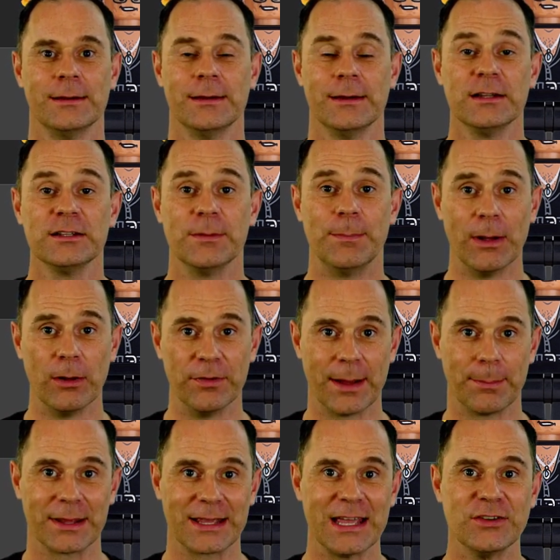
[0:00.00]
To build the
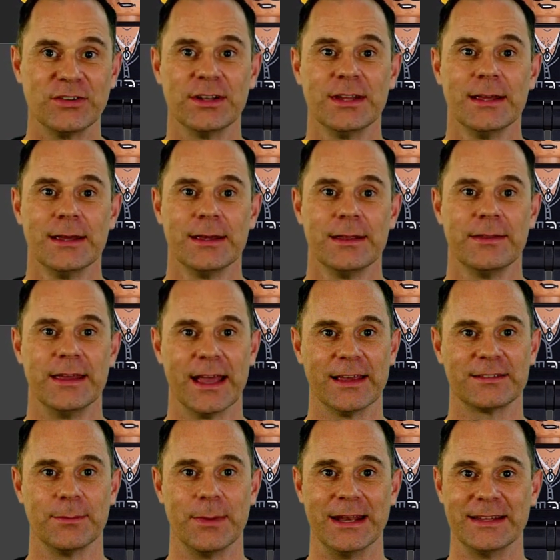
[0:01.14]
application, they
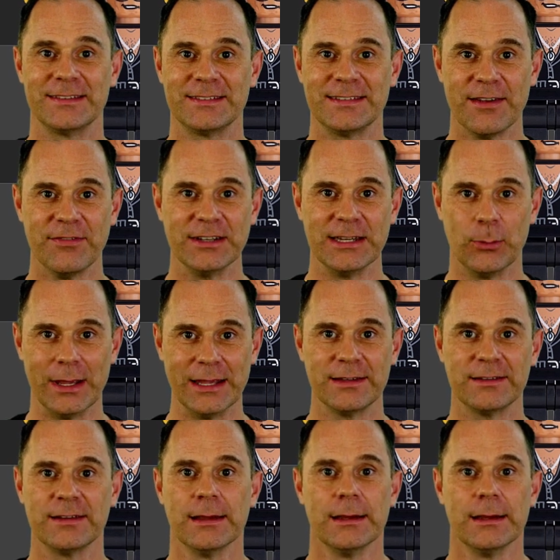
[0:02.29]
estimated 70 weeks